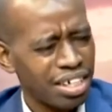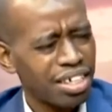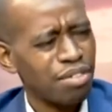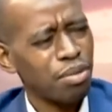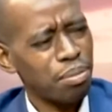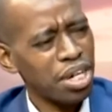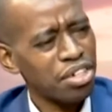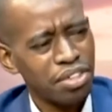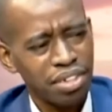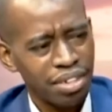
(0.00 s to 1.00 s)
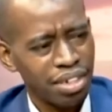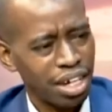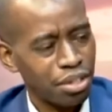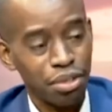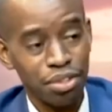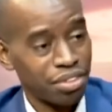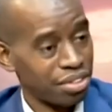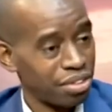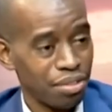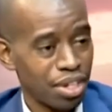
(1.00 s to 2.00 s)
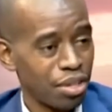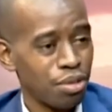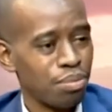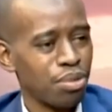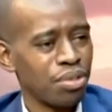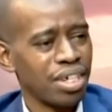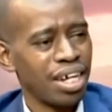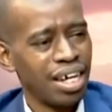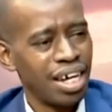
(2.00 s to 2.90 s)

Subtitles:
disinformation across, you know, the whole board.